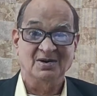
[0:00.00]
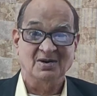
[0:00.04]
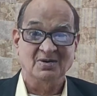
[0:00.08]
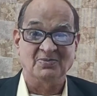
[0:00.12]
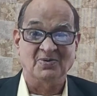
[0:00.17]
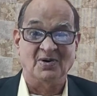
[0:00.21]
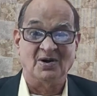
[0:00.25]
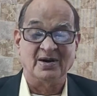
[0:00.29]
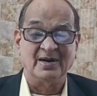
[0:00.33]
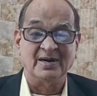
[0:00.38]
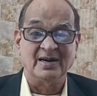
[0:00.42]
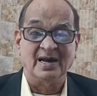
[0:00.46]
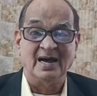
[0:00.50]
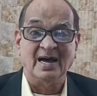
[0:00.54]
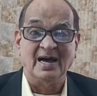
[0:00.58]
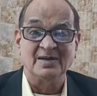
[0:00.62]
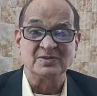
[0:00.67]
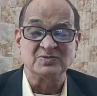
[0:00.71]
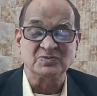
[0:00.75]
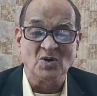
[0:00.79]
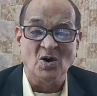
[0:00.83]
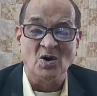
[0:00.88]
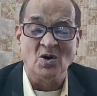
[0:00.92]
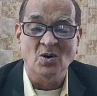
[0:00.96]
For,
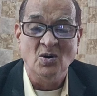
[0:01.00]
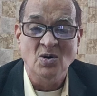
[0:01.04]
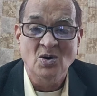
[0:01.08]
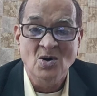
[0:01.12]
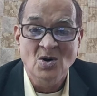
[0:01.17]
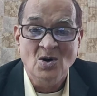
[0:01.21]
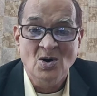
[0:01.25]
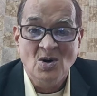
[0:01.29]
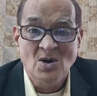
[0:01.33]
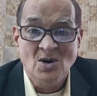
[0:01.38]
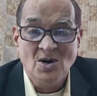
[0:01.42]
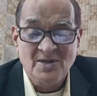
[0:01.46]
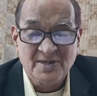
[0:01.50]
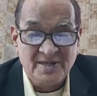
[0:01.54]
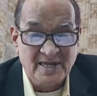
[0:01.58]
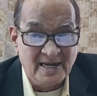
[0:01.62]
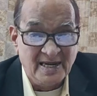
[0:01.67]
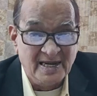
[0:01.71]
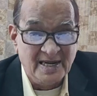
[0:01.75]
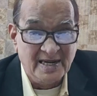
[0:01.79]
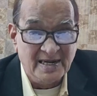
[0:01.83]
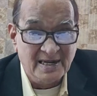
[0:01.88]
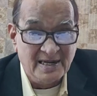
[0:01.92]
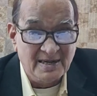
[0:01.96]
uh, so,
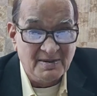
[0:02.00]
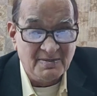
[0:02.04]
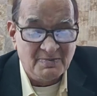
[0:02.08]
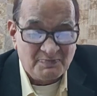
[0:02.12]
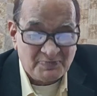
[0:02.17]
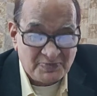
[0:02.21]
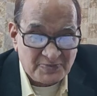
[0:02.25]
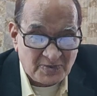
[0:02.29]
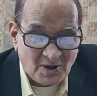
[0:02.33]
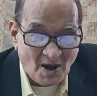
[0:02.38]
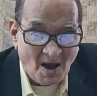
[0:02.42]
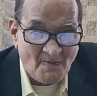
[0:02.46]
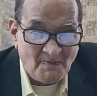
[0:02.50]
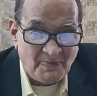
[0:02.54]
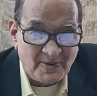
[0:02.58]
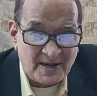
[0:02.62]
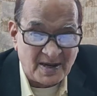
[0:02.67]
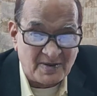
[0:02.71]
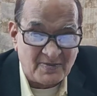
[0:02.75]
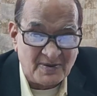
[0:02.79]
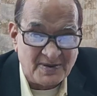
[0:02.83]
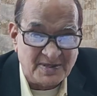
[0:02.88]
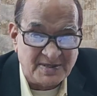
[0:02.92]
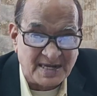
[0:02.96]
the
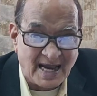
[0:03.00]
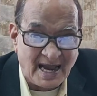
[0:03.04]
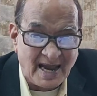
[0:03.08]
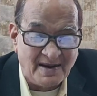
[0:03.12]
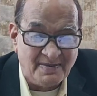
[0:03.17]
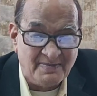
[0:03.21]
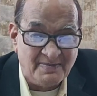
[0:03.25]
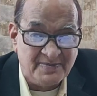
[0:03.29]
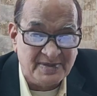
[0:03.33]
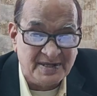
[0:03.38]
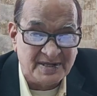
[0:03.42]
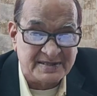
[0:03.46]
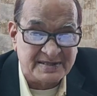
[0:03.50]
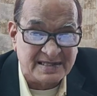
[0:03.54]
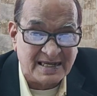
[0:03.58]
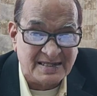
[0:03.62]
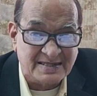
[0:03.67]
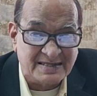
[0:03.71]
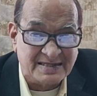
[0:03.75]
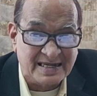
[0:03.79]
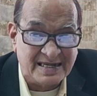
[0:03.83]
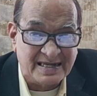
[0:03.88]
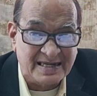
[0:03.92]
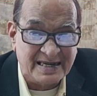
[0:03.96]
topic which I am
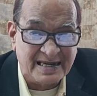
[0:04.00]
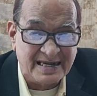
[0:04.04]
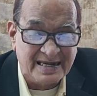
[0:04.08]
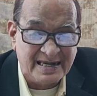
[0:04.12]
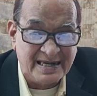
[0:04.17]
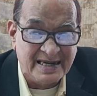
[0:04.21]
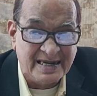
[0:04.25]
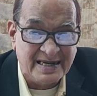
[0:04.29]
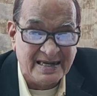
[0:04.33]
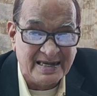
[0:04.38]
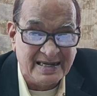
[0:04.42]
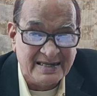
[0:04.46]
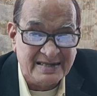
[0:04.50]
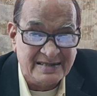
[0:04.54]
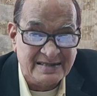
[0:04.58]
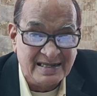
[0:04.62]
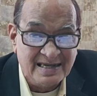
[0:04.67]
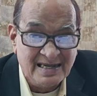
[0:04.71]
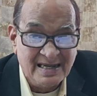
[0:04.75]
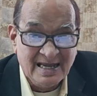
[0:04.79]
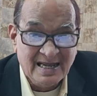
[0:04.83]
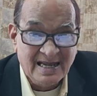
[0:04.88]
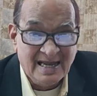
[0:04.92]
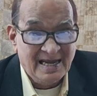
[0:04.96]
discussing is